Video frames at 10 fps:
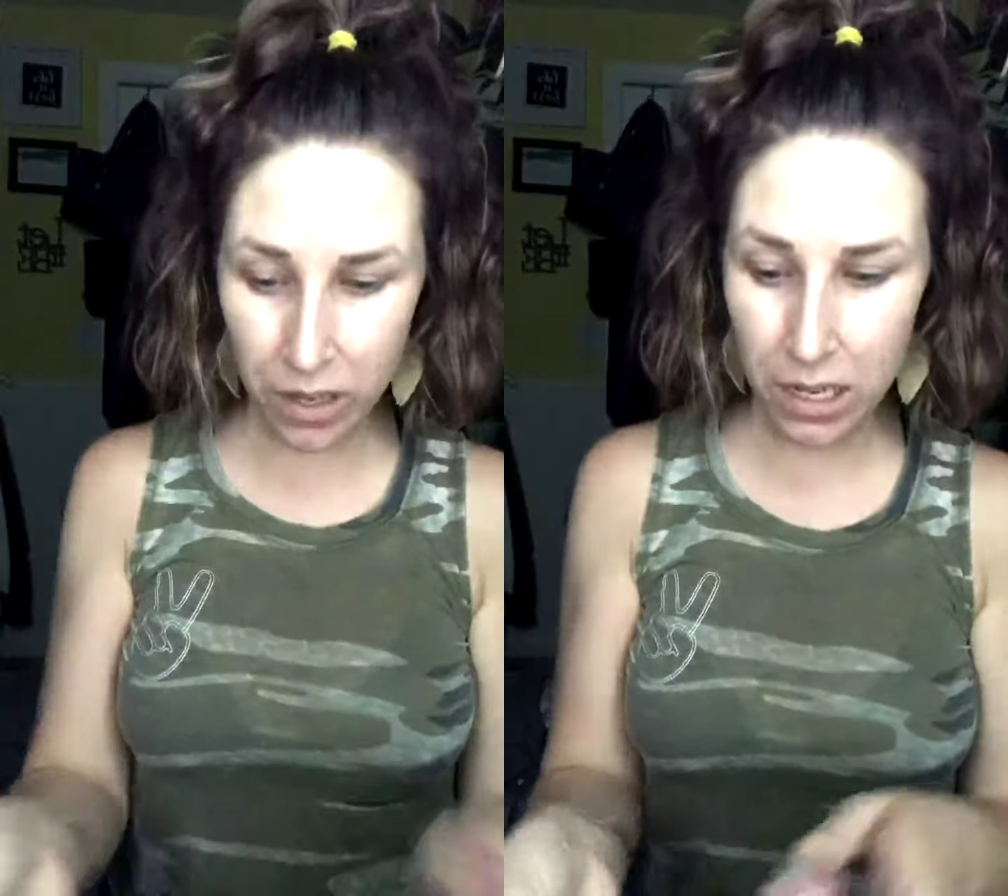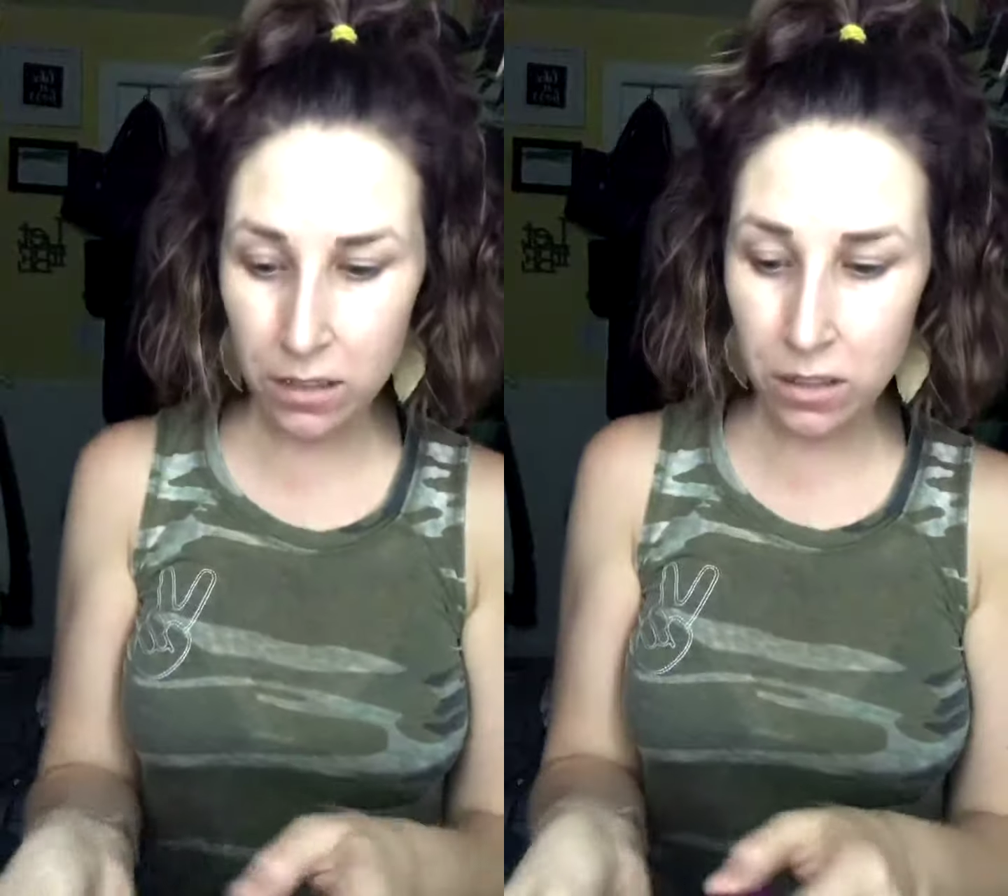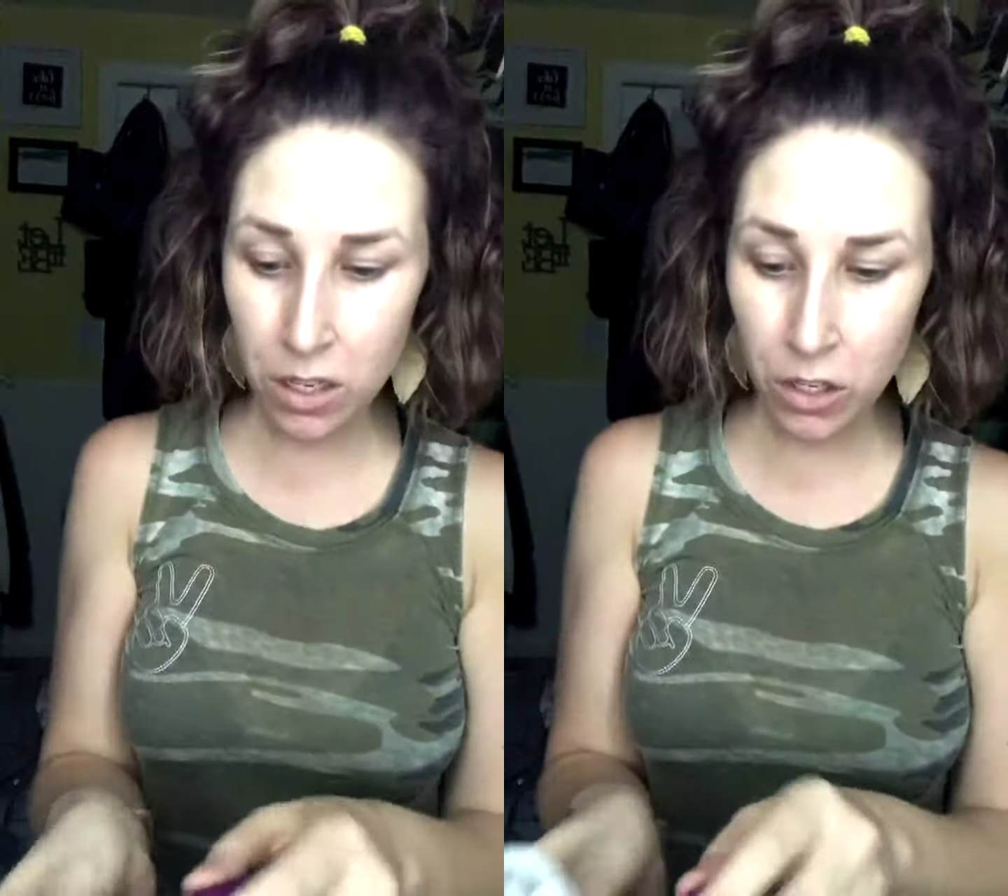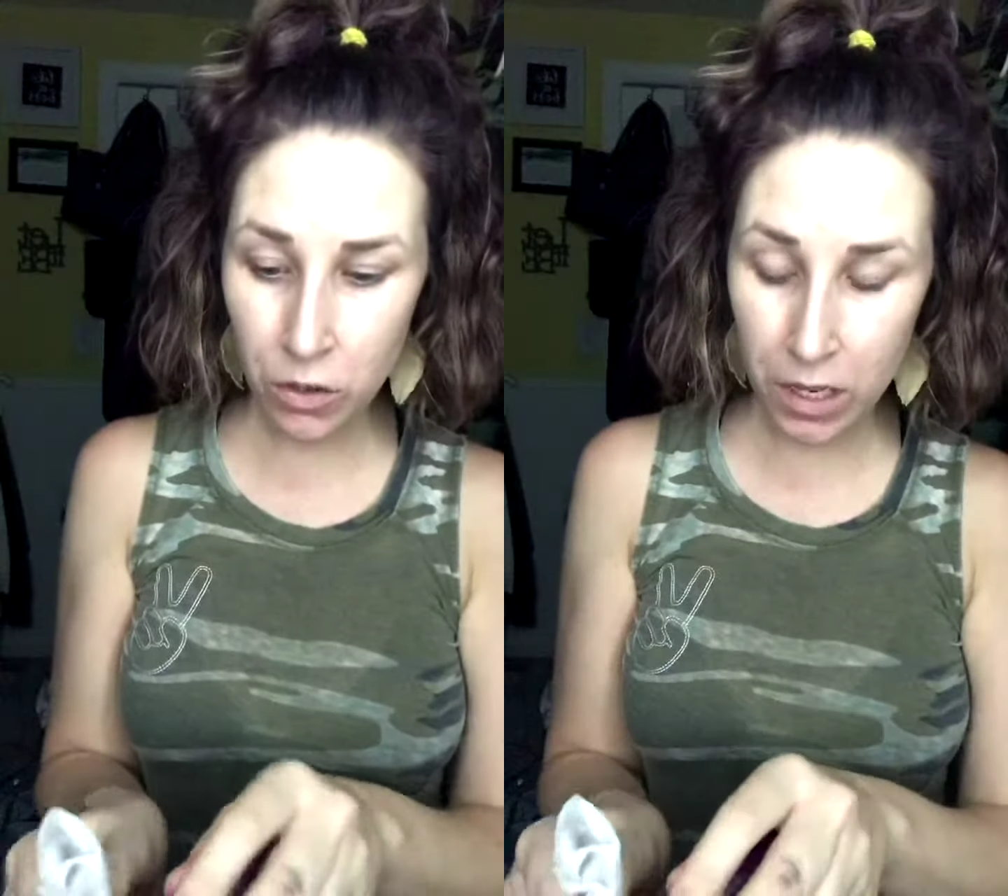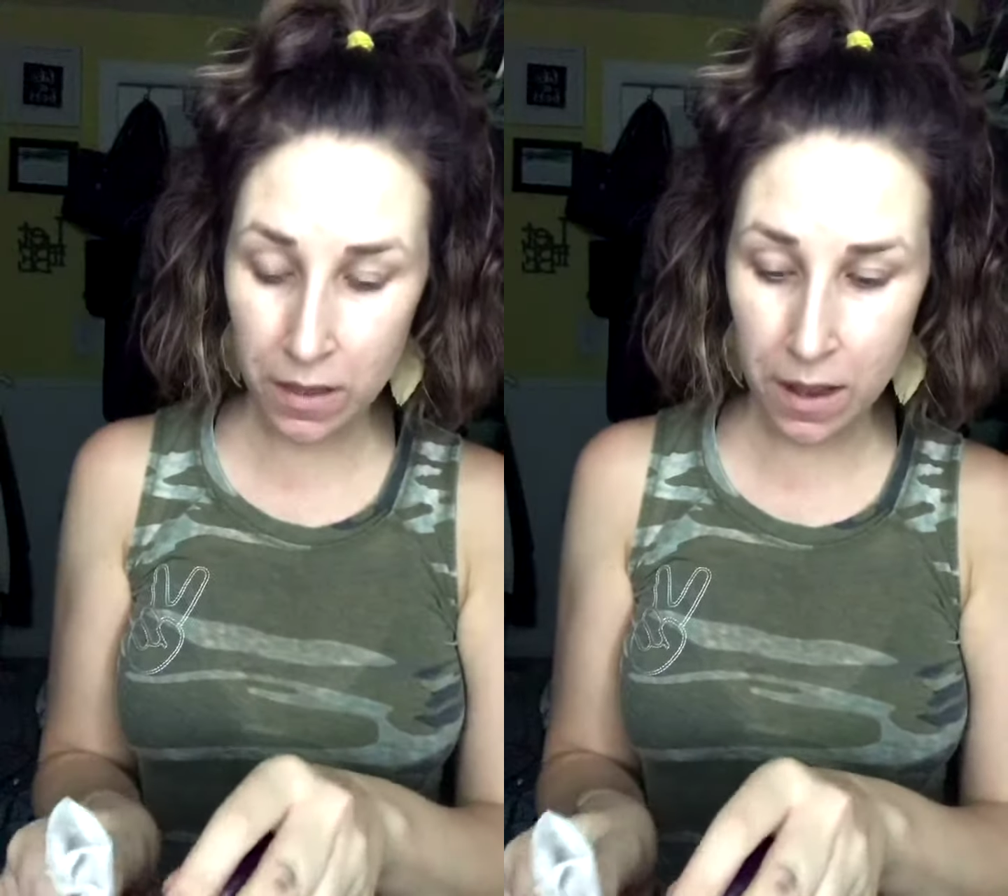things,
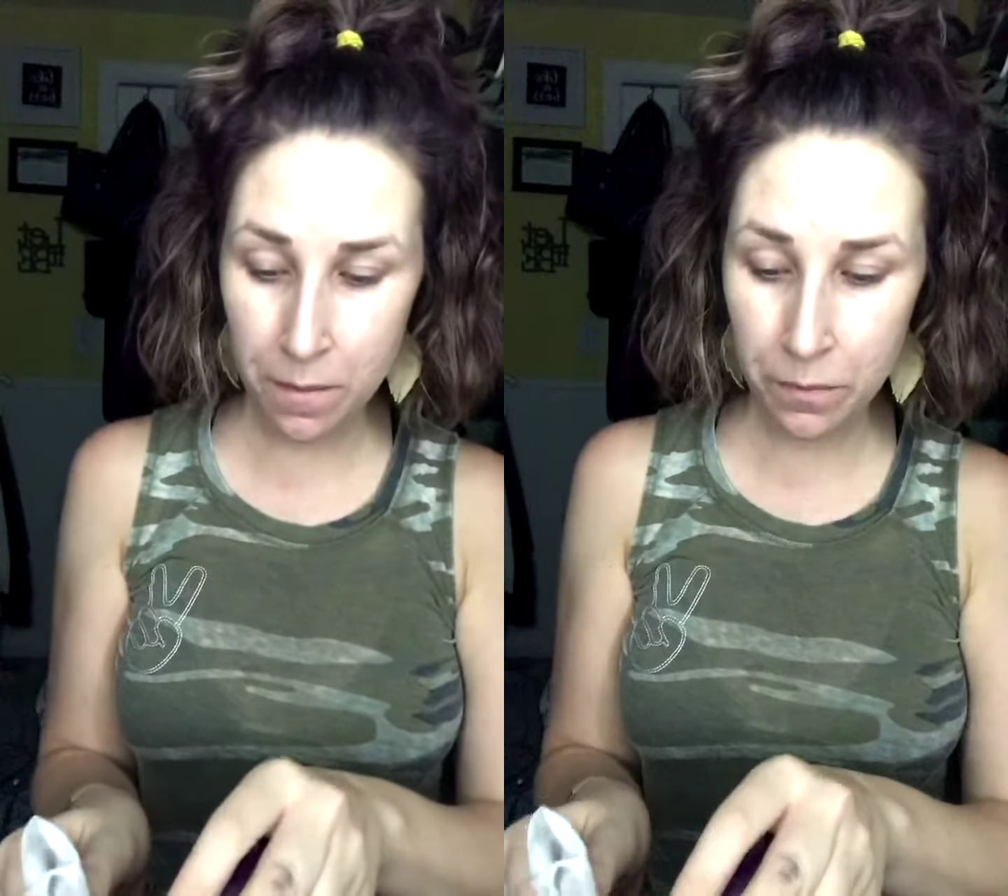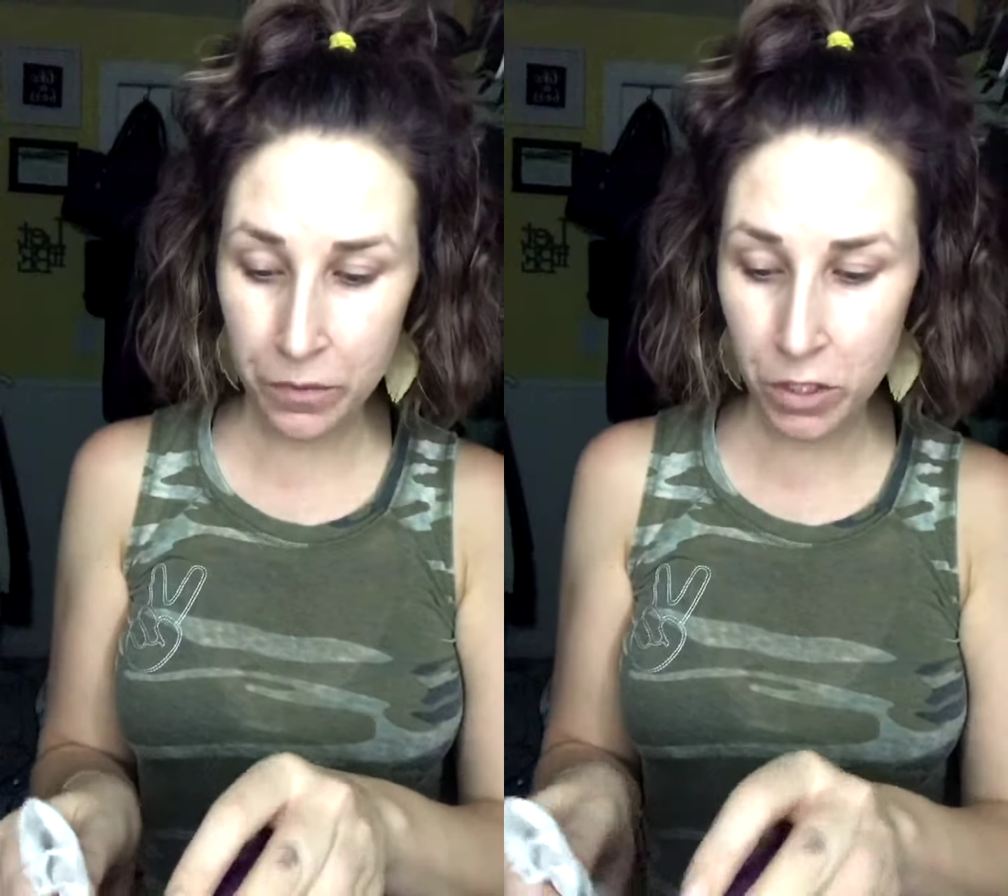you need them.